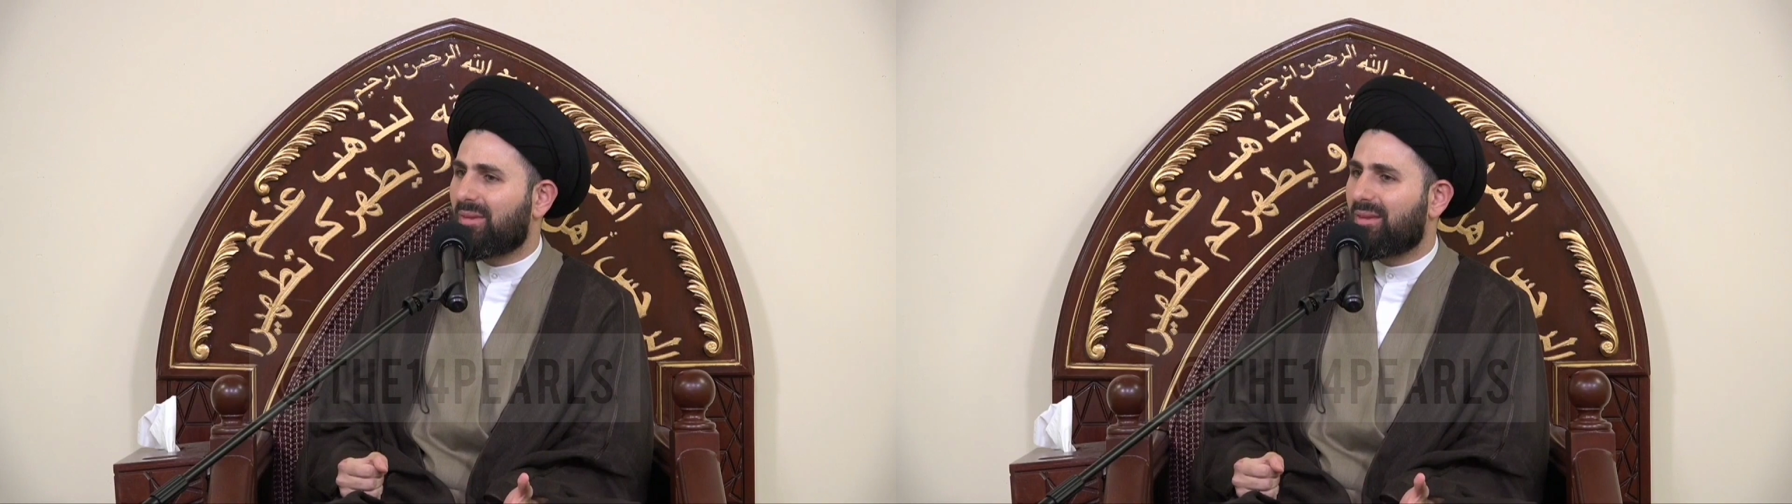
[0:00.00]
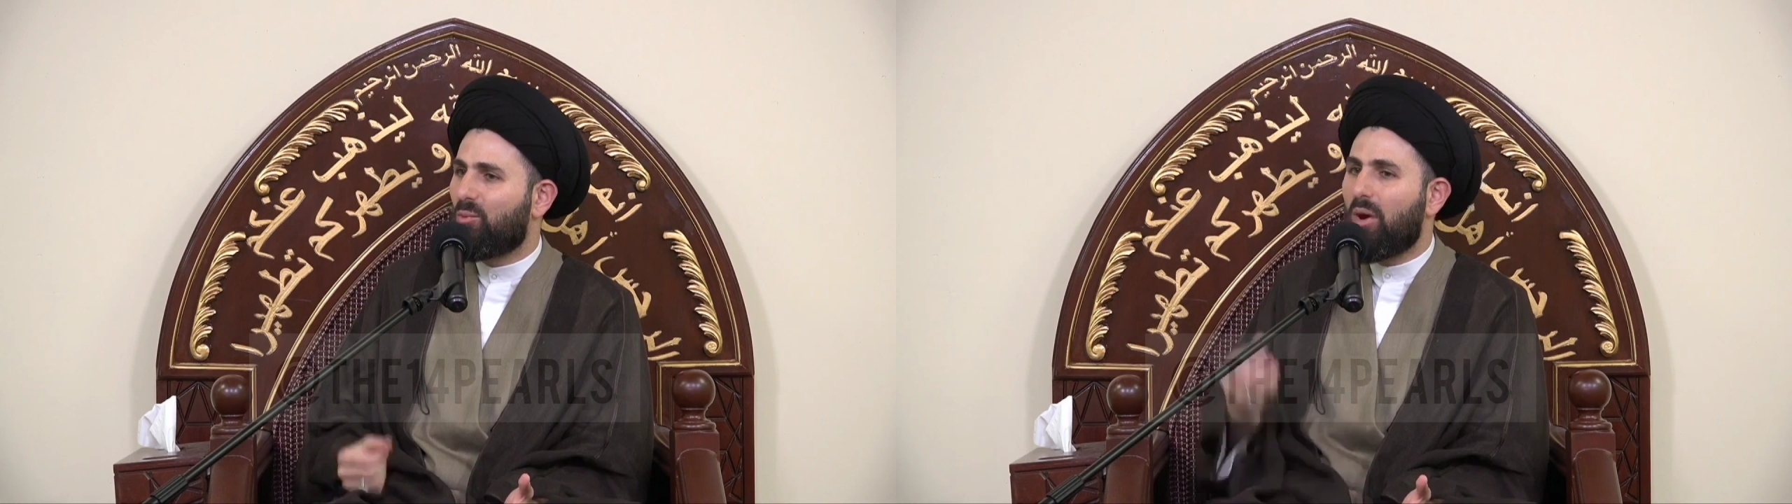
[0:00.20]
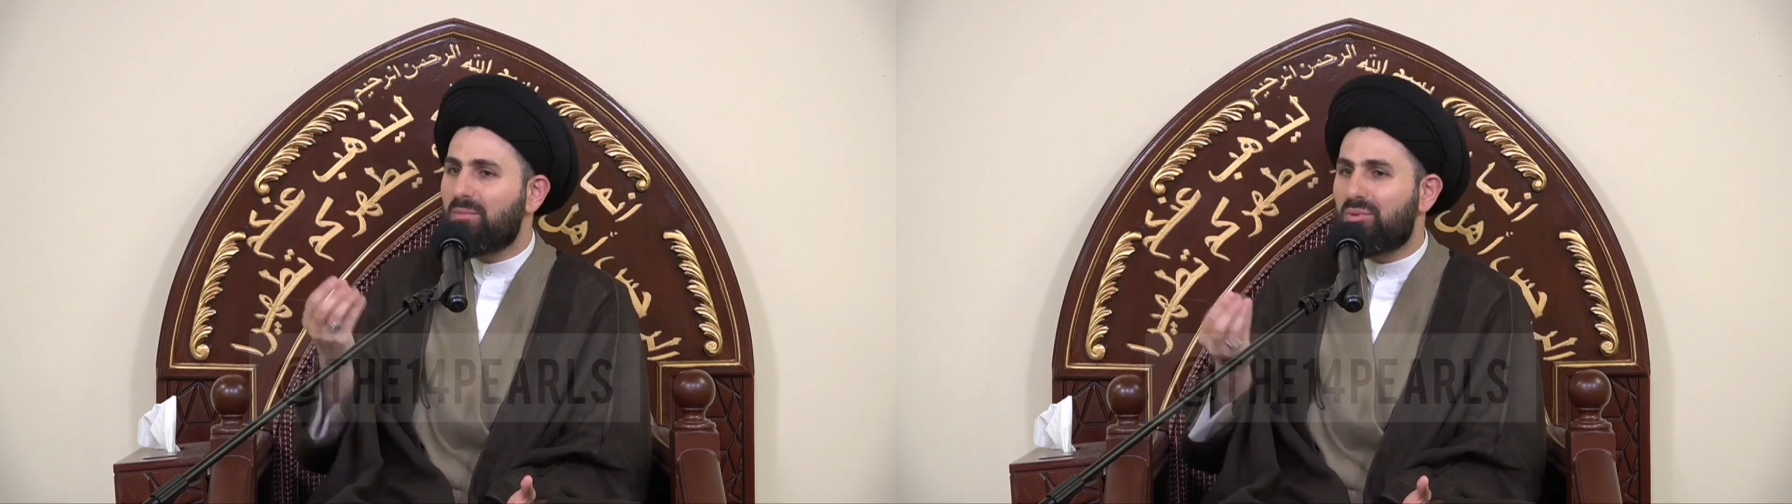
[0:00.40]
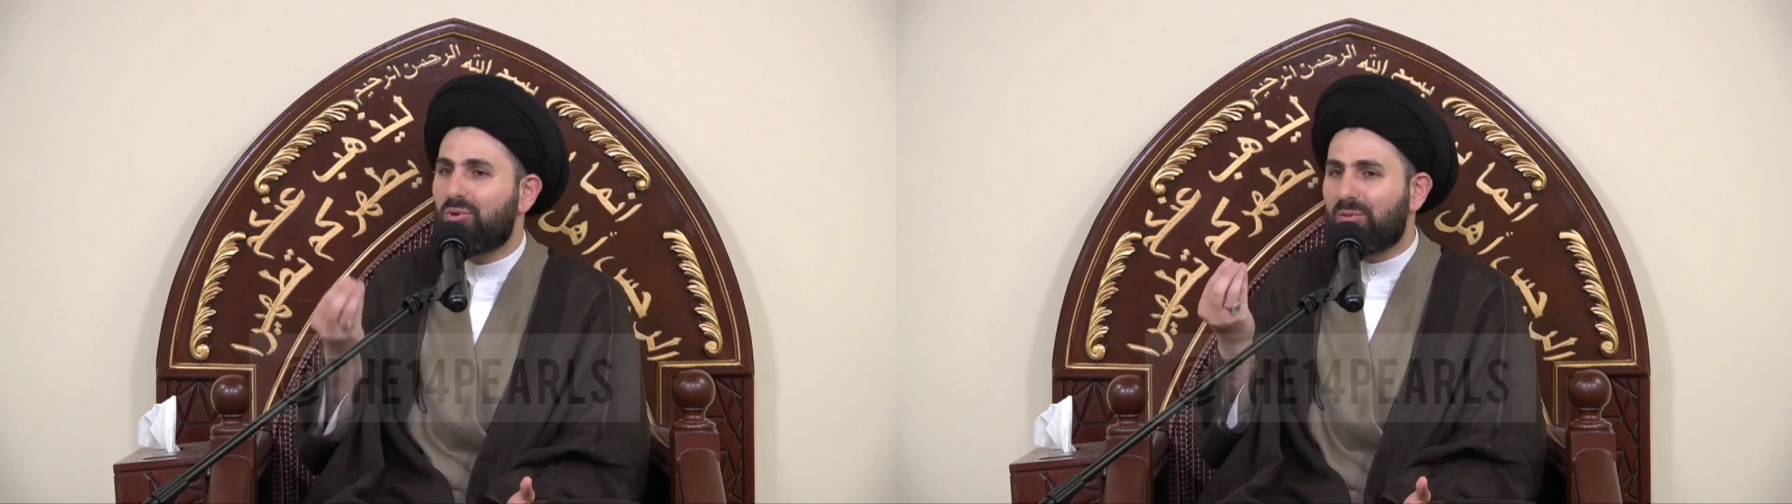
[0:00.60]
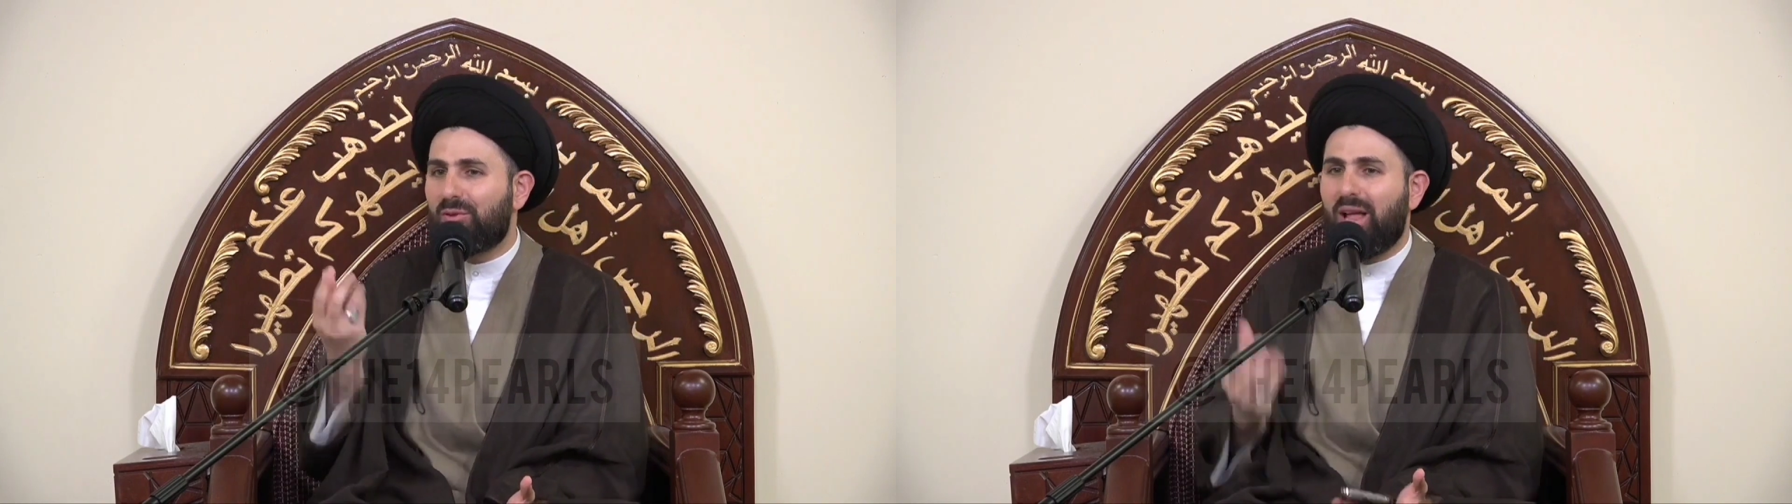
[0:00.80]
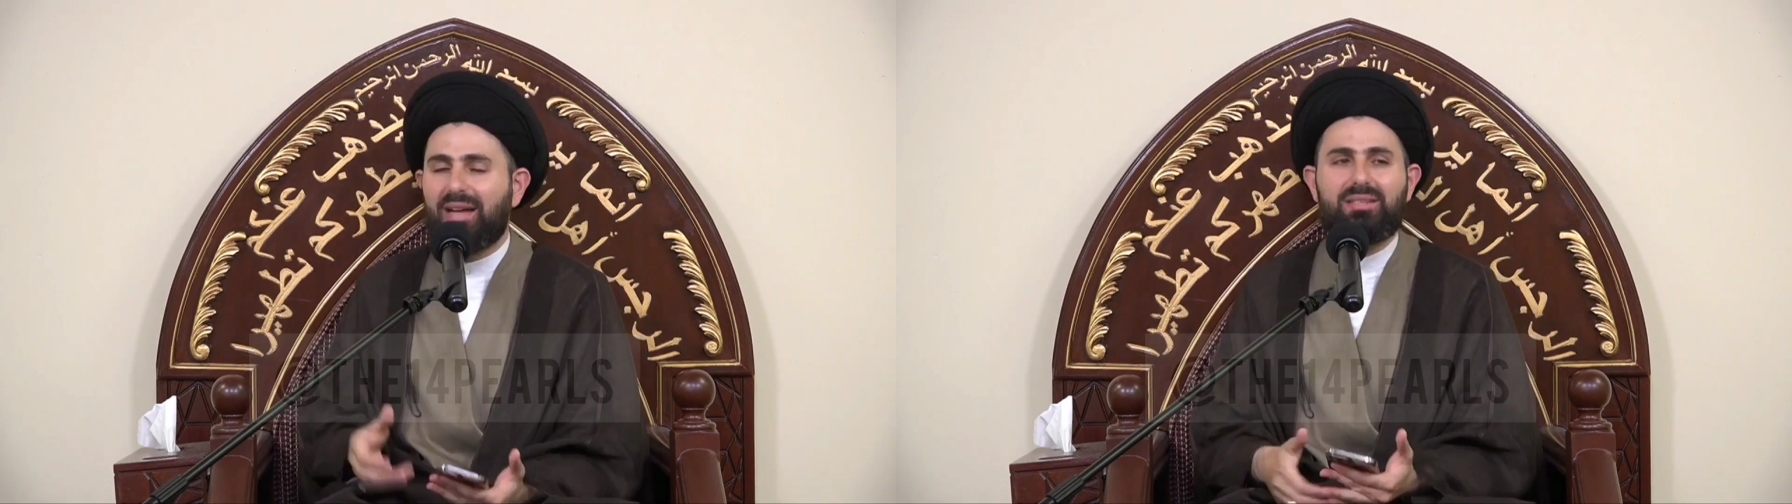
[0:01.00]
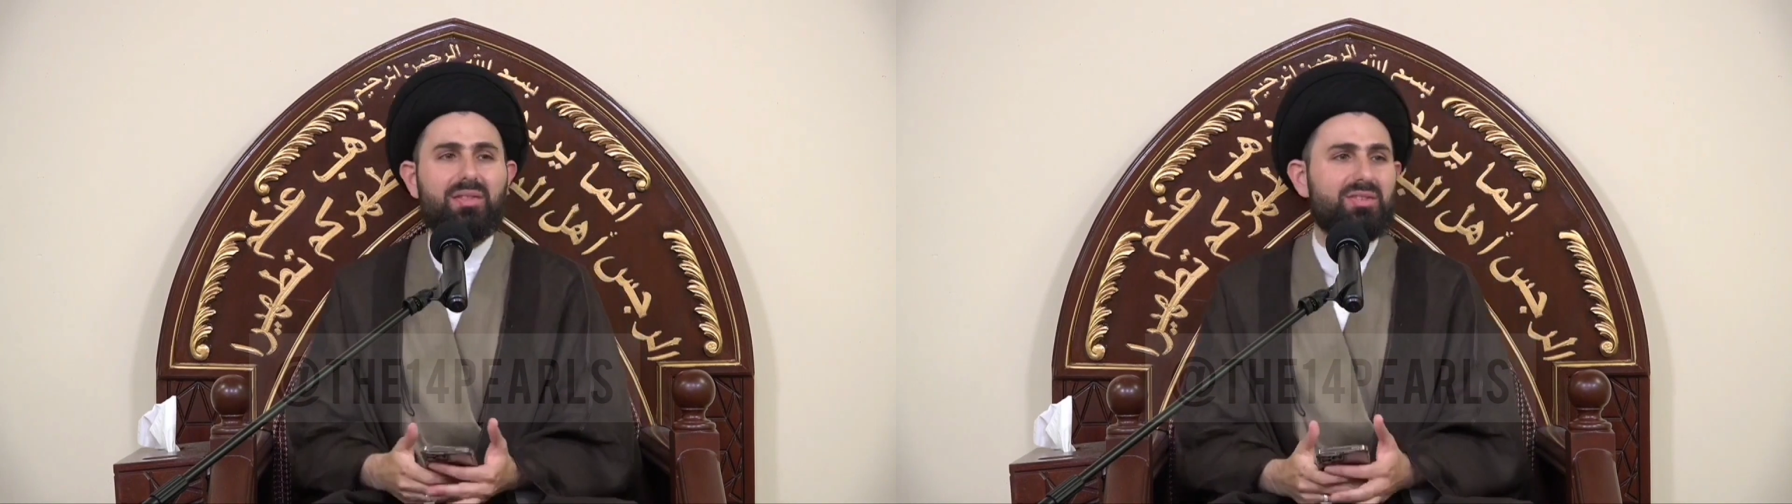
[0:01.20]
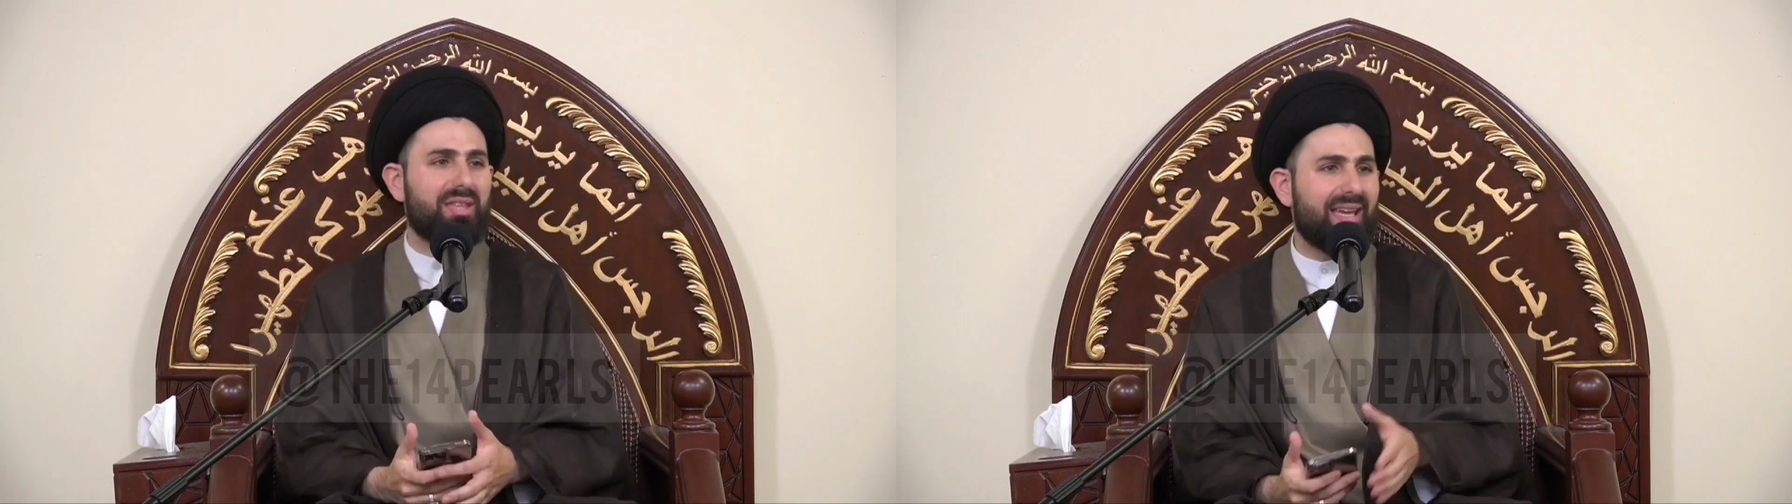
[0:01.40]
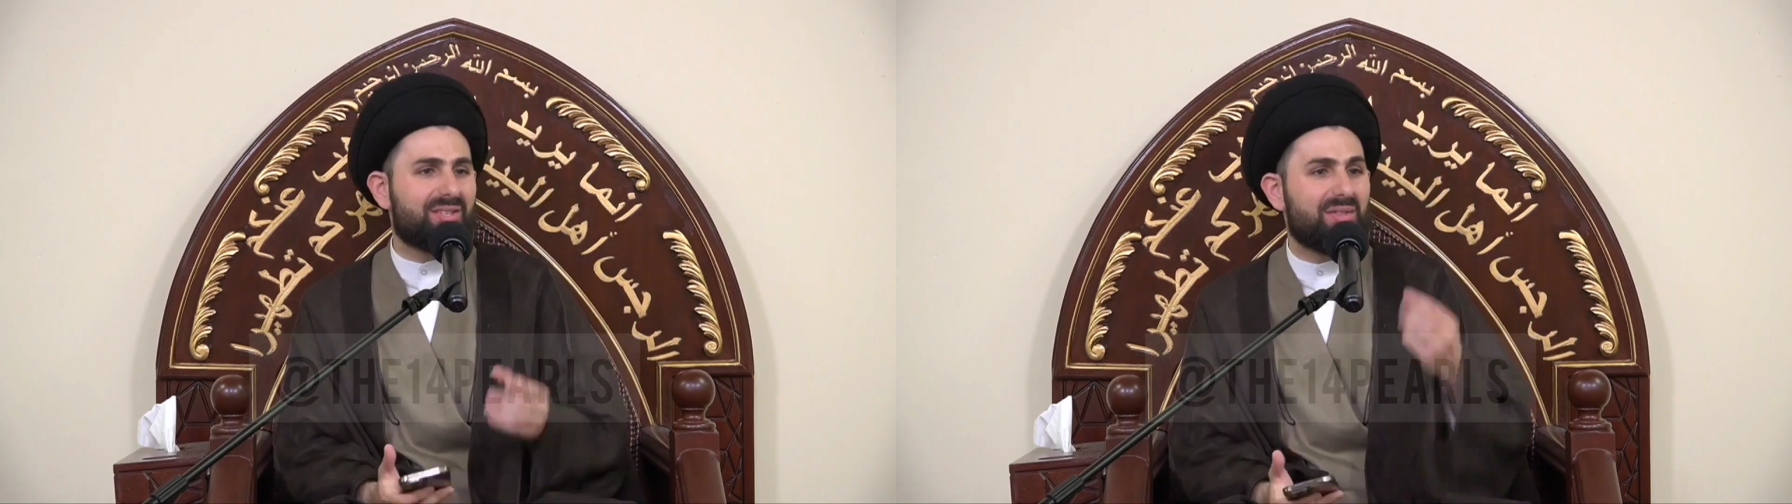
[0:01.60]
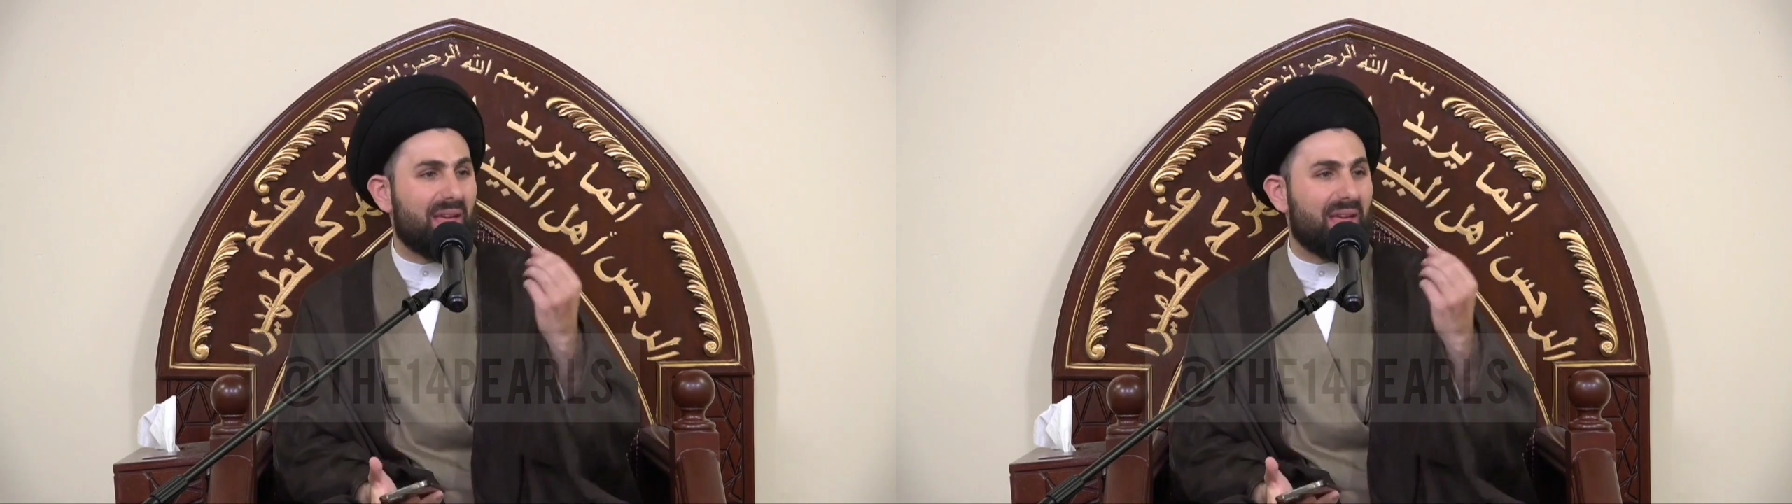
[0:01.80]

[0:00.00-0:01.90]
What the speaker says: One beautiful hadith states